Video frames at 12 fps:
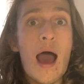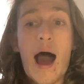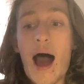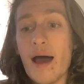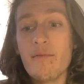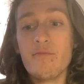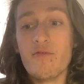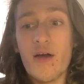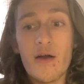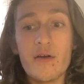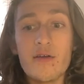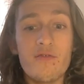I'm
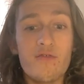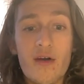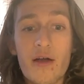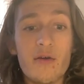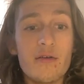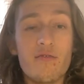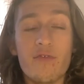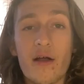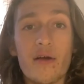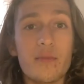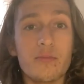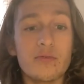very, very,
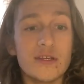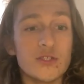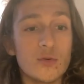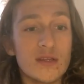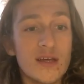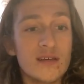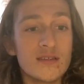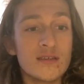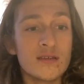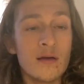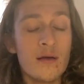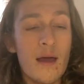very pleased with
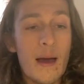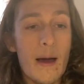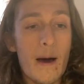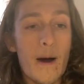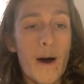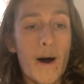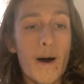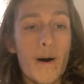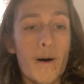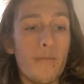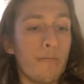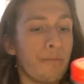this.
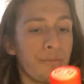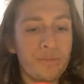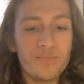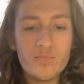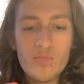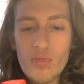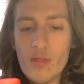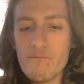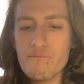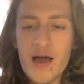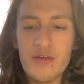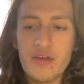
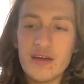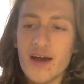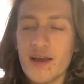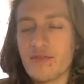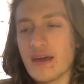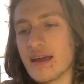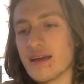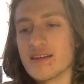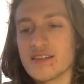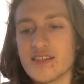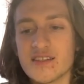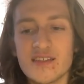I think kind of the
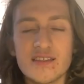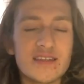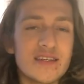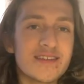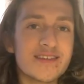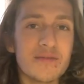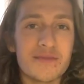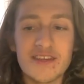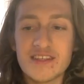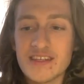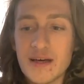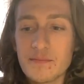inconsistency in some of the
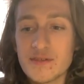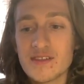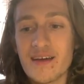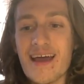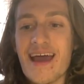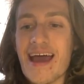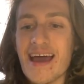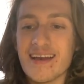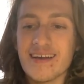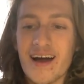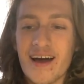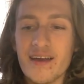sips
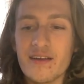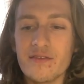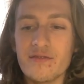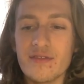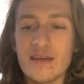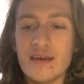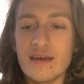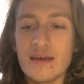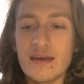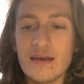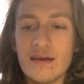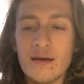and kind of
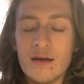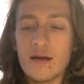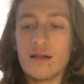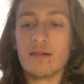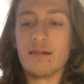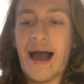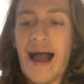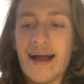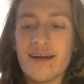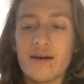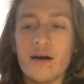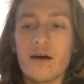the
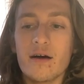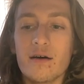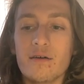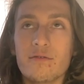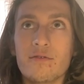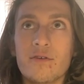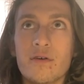lack of